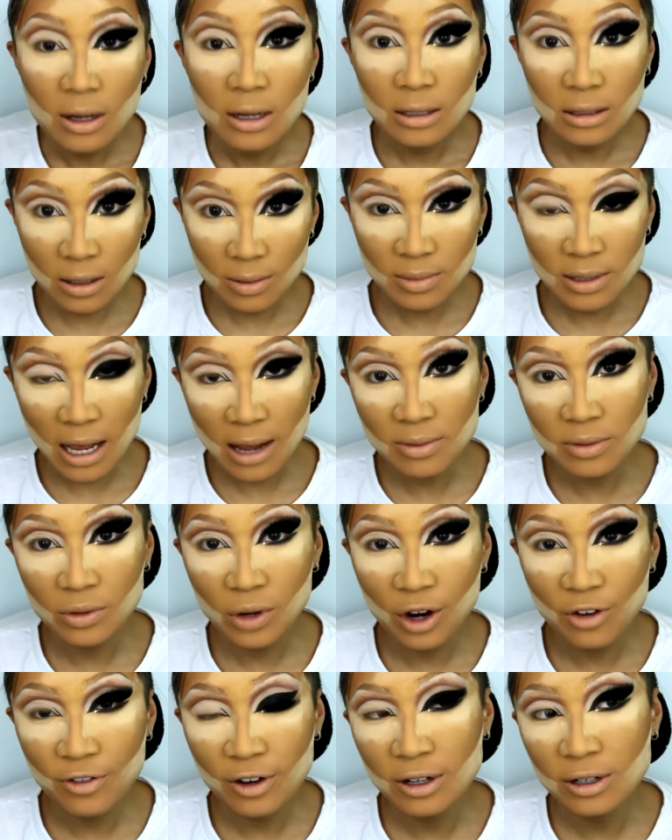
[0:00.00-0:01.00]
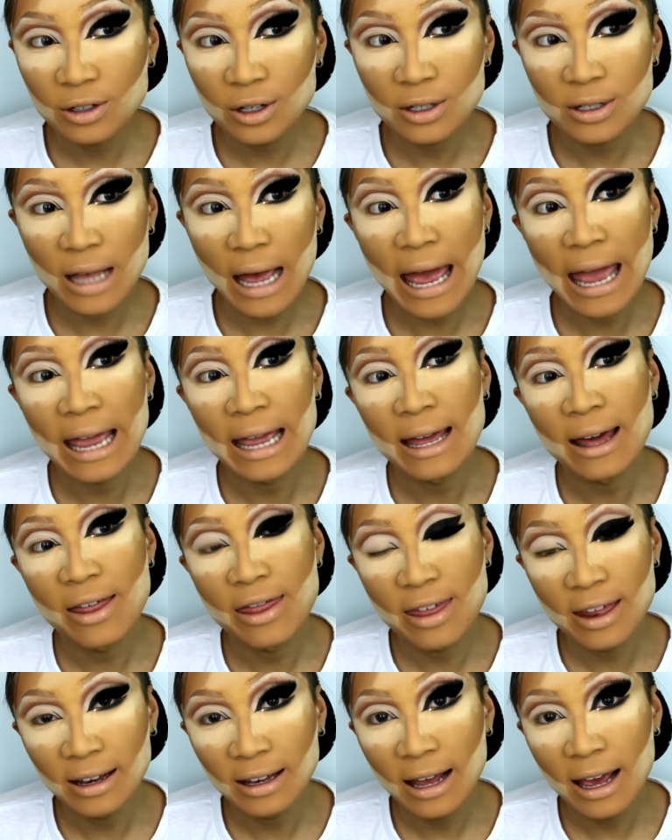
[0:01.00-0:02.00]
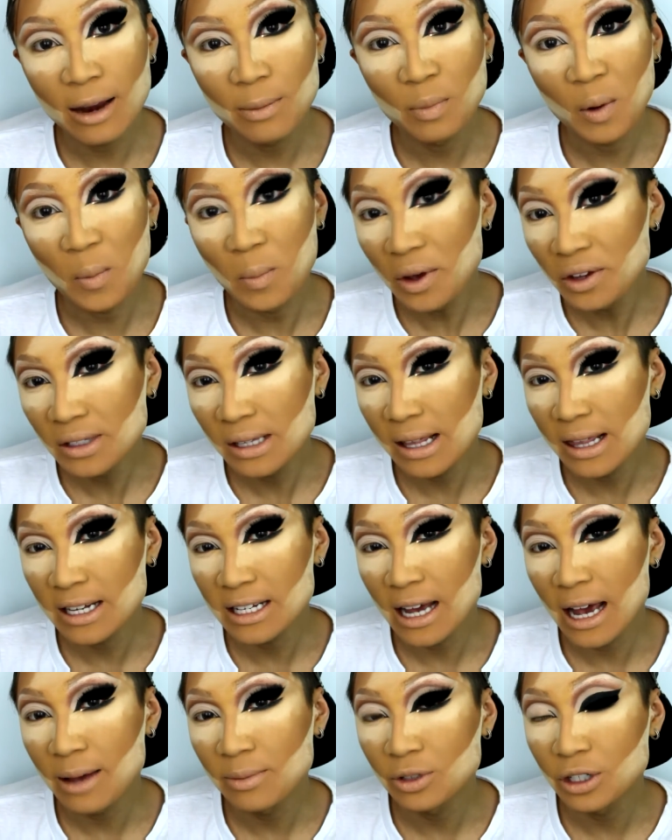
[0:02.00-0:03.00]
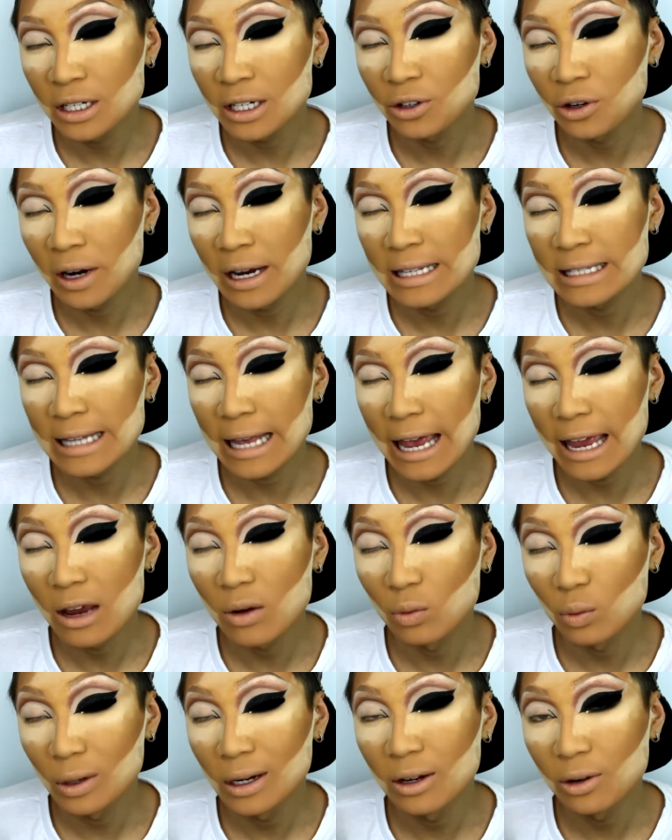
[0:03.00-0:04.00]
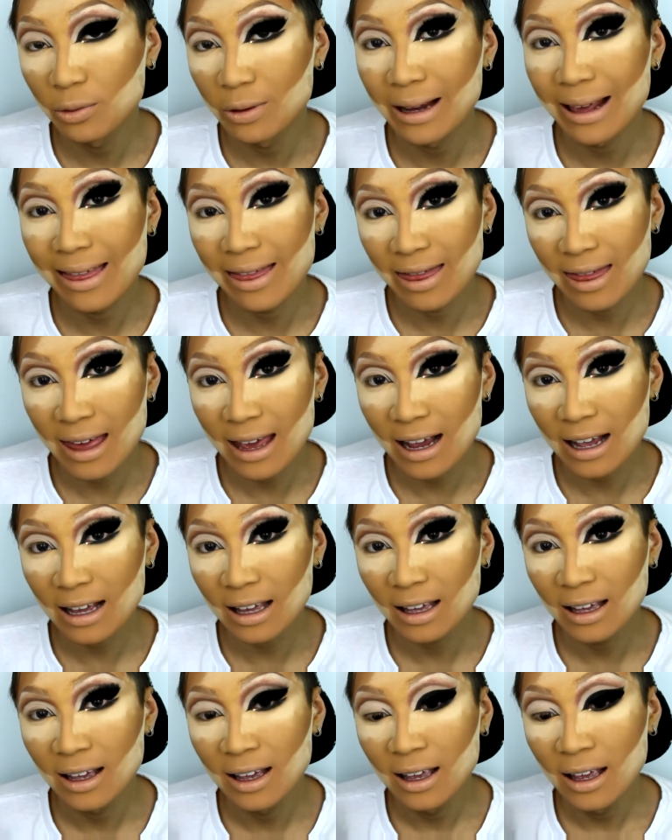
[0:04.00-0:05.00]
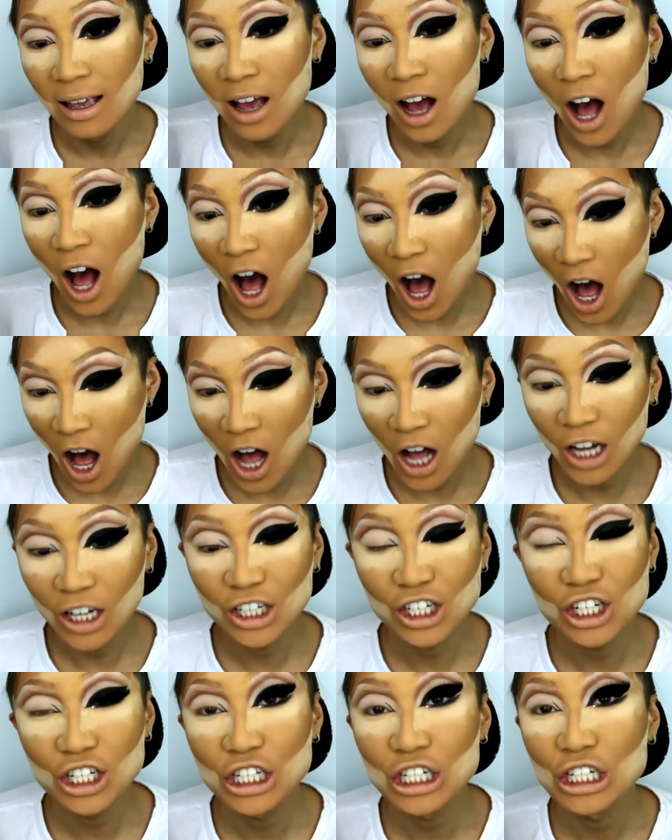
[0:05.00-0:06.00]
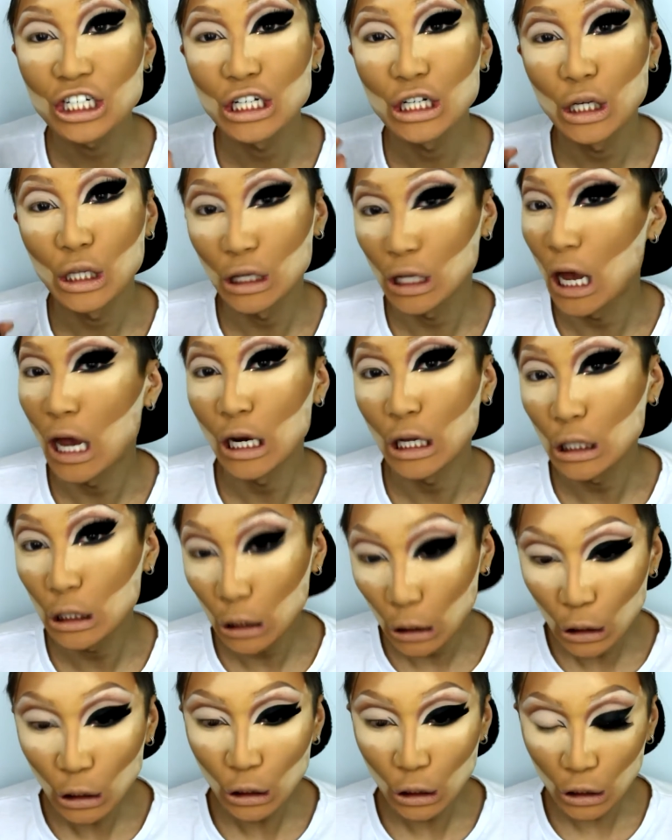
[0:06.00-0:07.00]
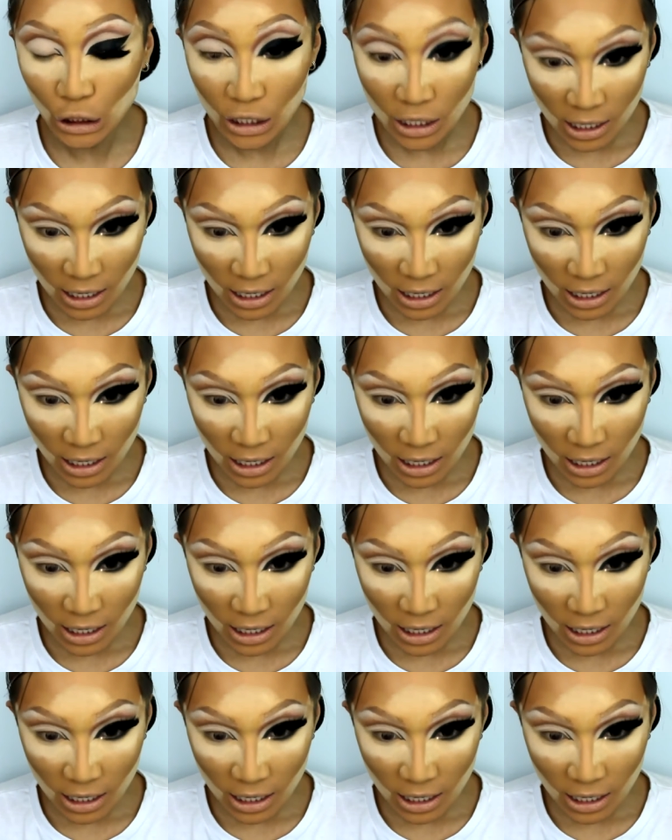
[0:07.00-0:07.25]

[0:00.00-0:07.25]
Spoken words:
Sometimes Raven does a thin line, but most of the time she creates a really, really thick, harsh liner look,